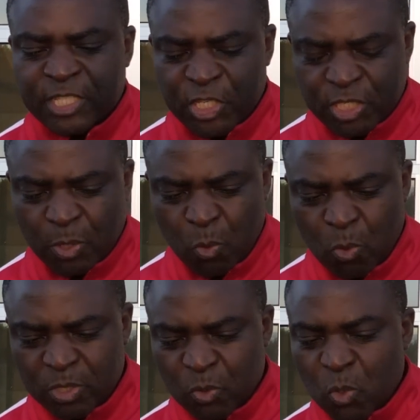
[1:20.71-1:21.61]
teacher who
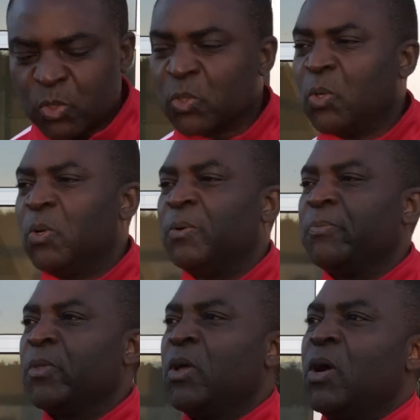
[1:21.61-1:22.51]
was also
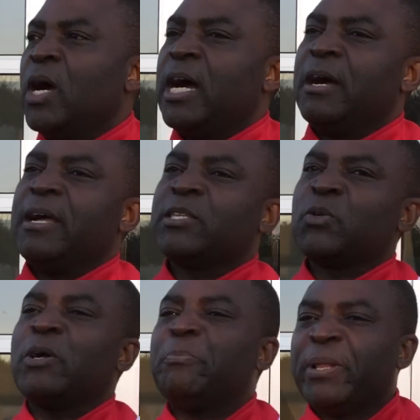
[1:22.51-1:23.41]
a
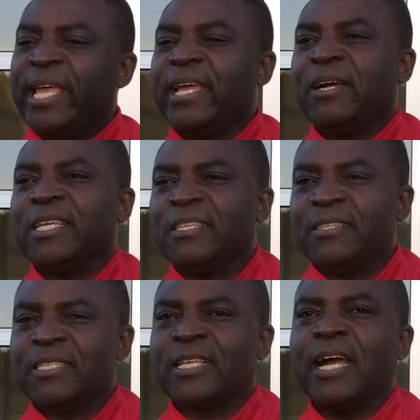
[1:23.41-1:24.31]
soccer player.
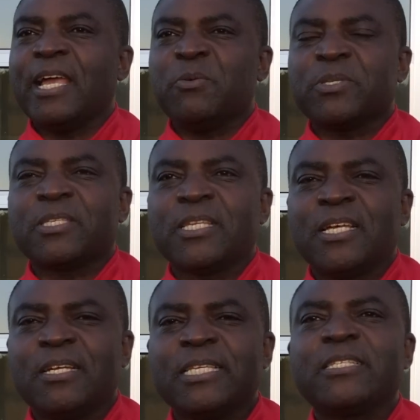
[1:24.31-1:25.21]
This guy was,
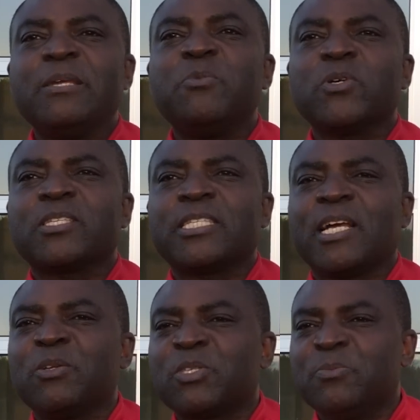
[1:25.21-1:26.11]
his name was
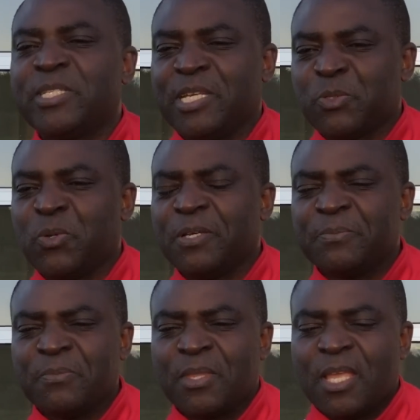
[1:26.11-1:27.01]
Charles Mtetwa.
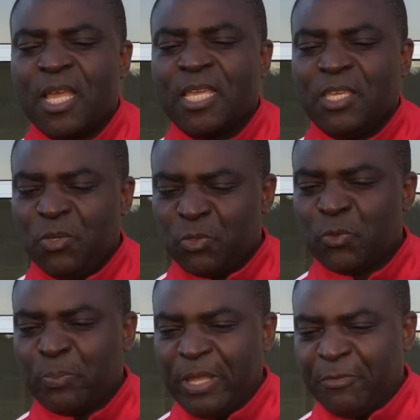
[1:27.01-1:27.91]
He used
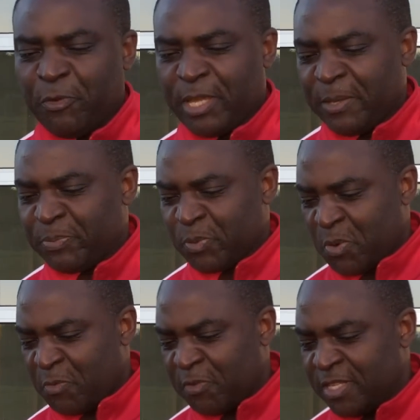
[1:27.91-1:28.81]
to play for Cape
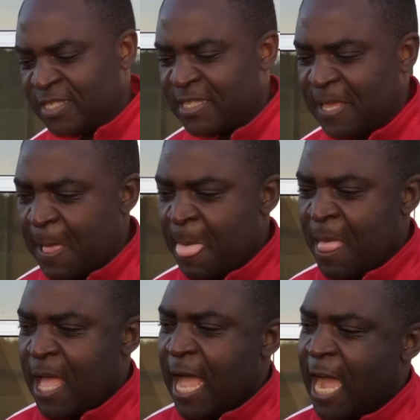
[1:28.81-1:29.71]
Rovers,
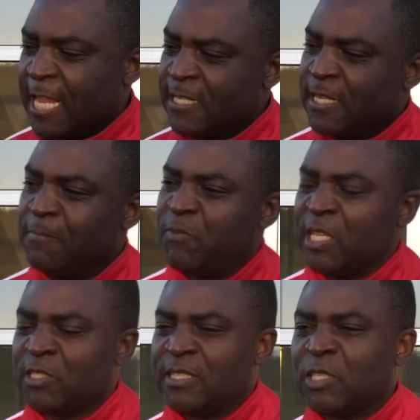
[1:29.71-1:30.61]
and
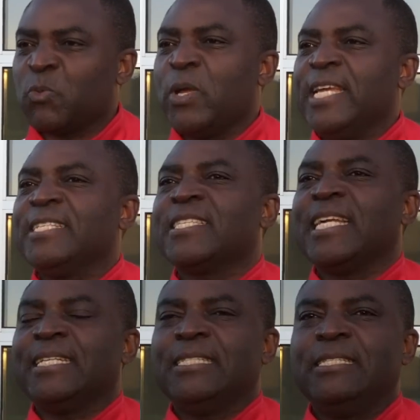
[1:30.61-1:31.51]
that's where it
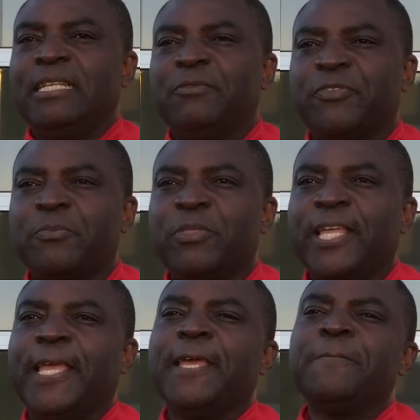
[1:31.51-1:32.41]
started. And from
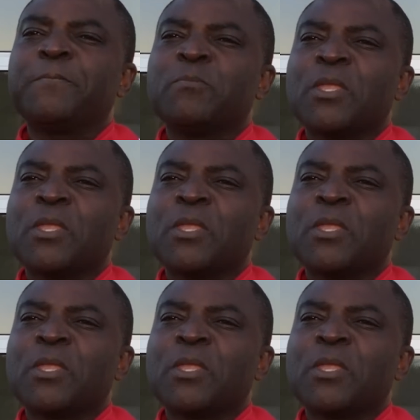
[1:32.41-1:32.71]
there,